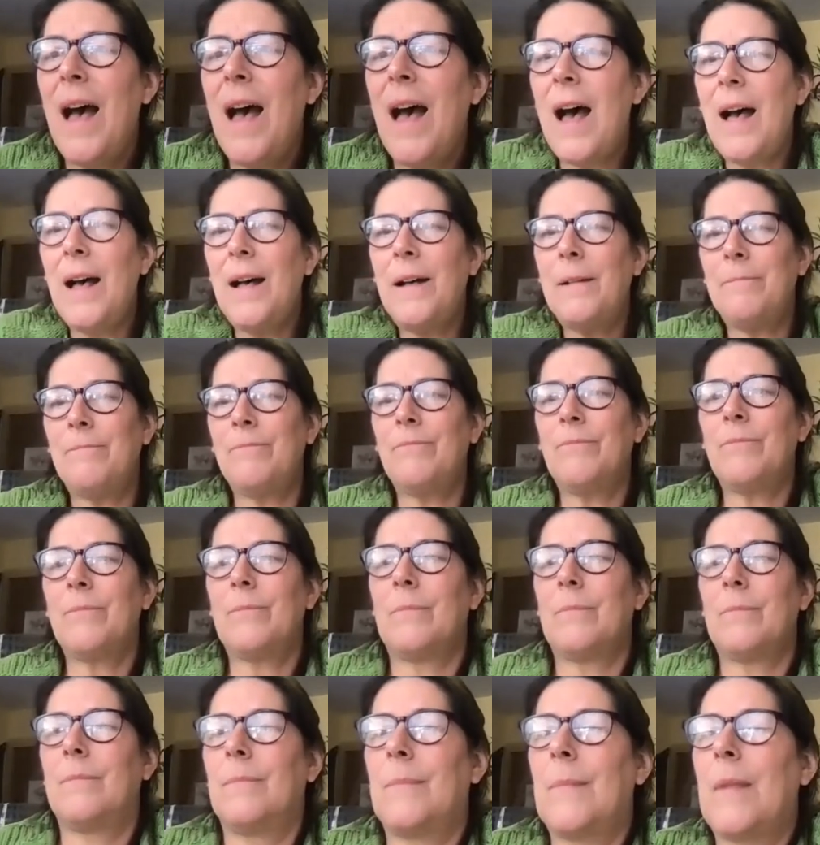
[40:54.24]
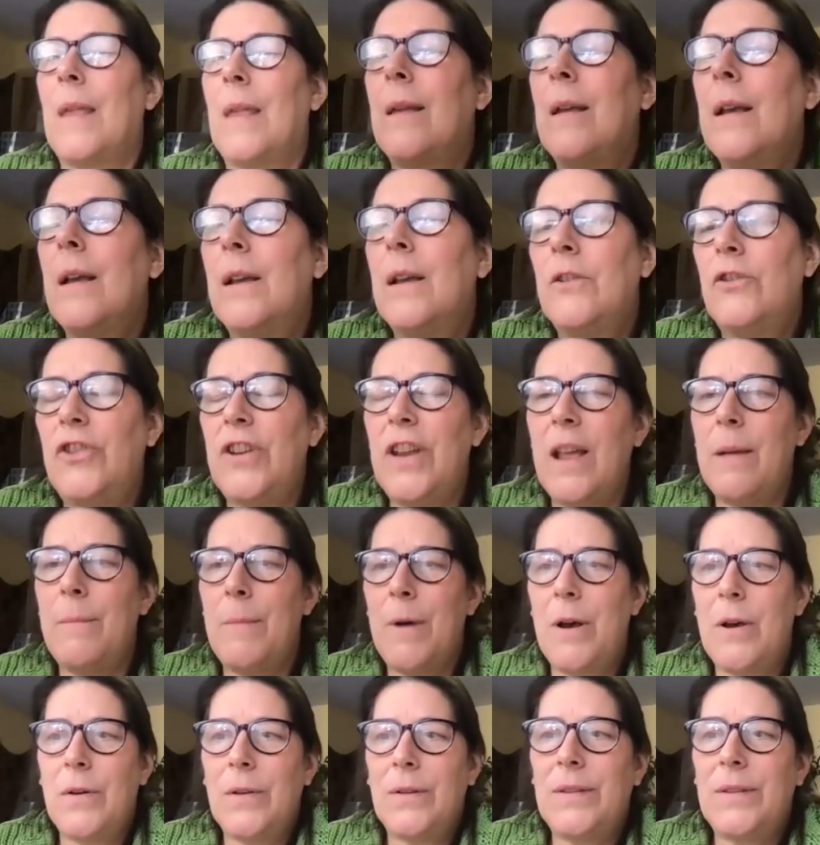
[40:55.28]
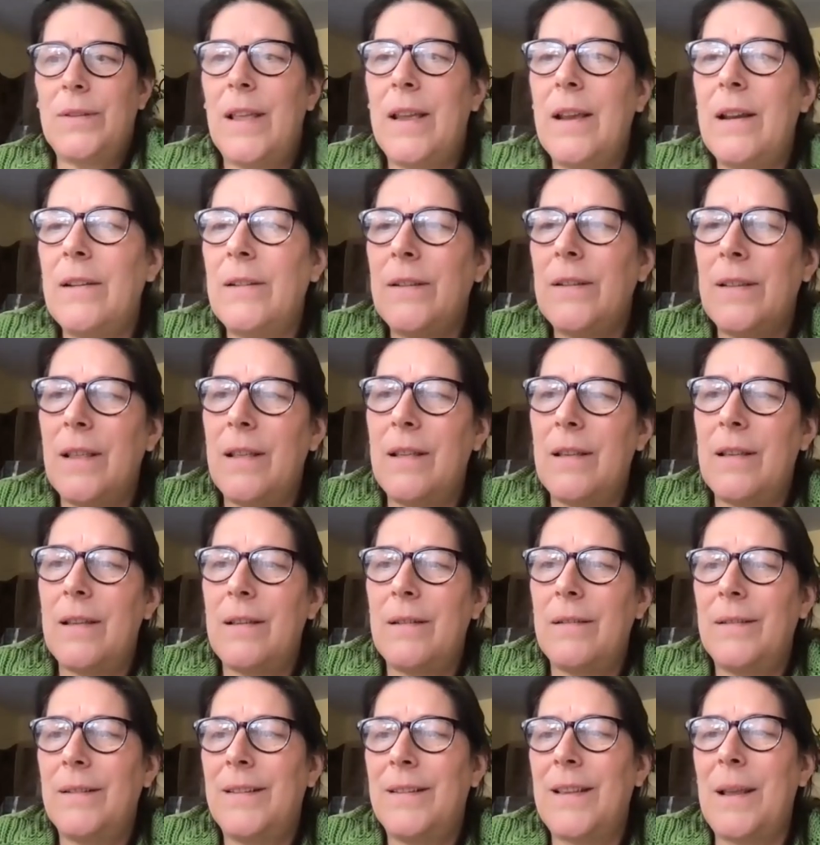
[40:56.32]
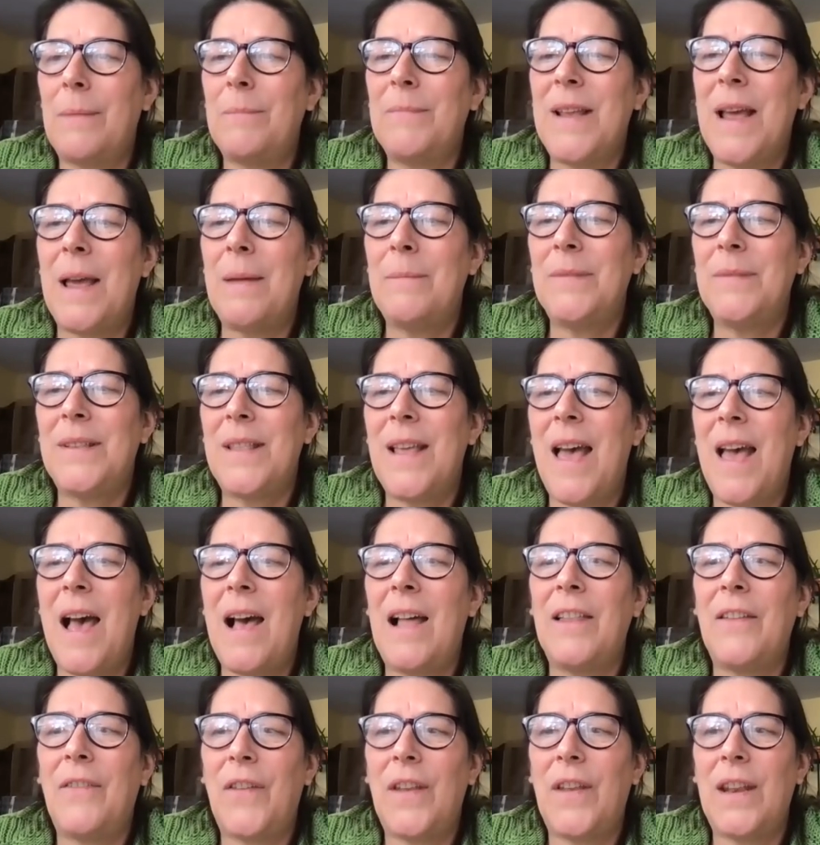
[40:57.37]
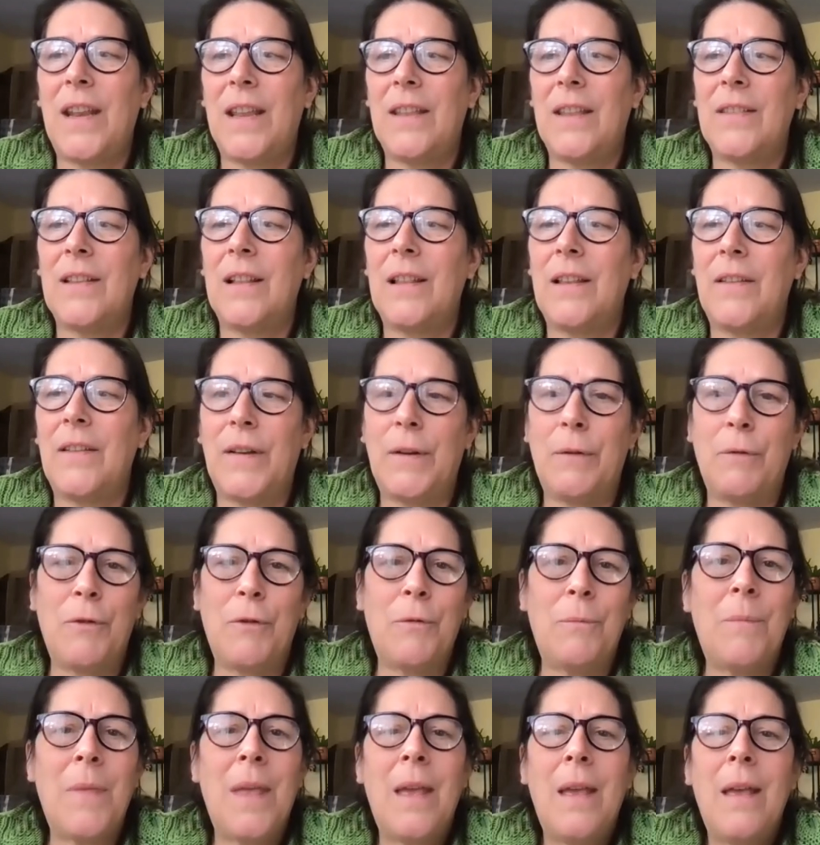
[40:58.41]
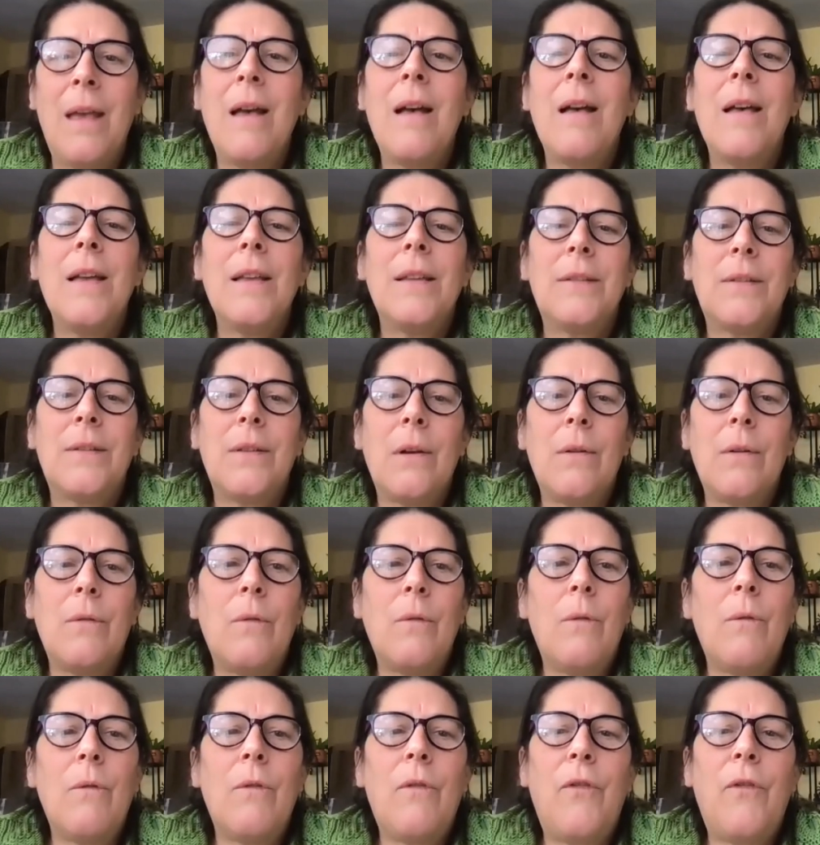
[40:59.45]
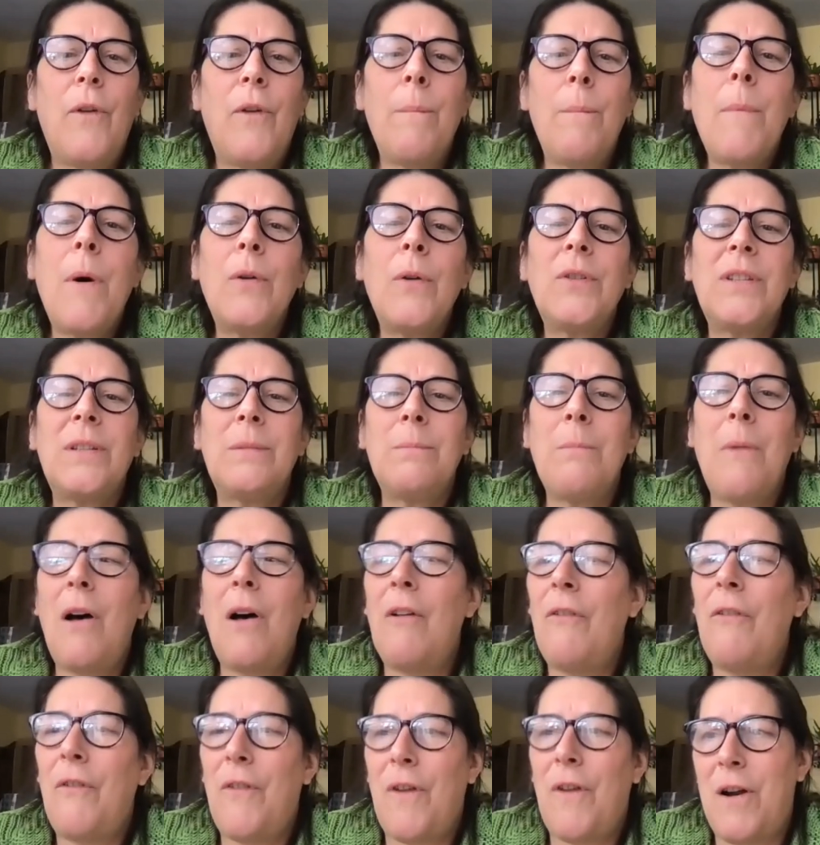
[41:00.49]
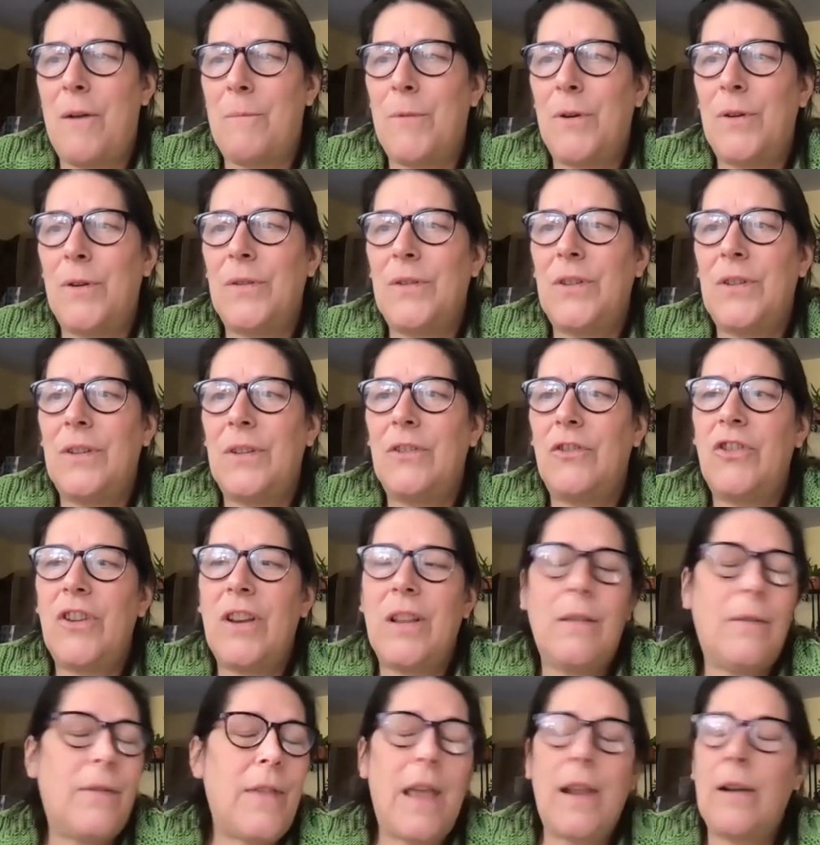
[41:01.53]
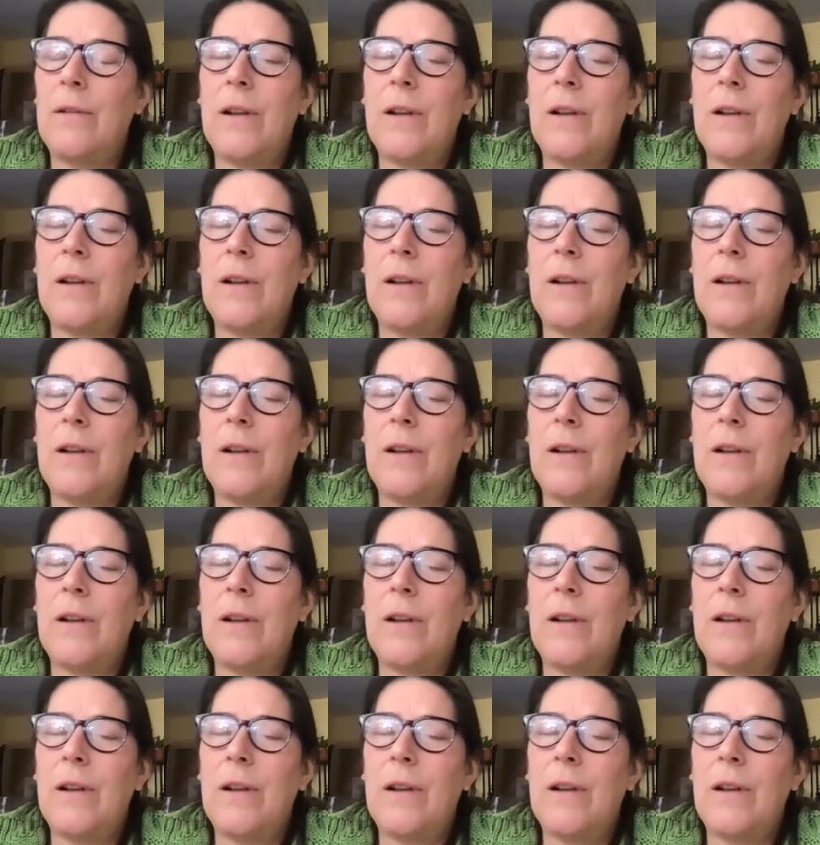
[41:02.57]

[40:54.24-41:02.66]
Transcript: Um, GMOs, there's the sometimes the elephant in the living room. So for most small farmers, G, they